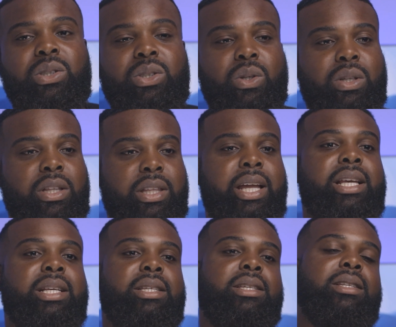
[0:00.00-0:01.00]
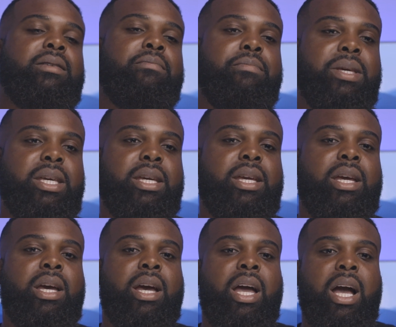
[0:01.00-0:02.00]
So the thing is to be
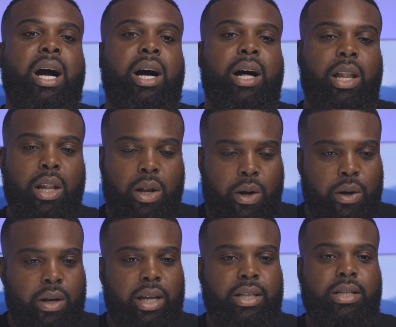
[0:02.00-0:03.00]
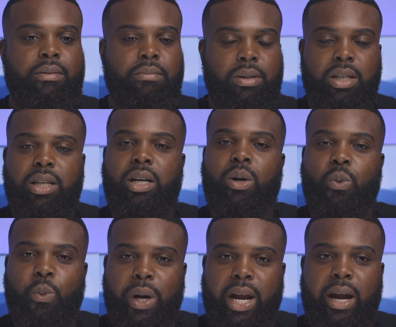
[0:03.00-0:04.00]
alert and to be
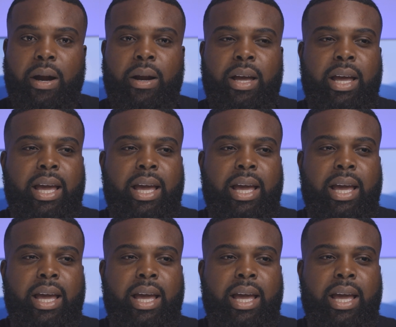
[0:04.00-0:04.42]
aware,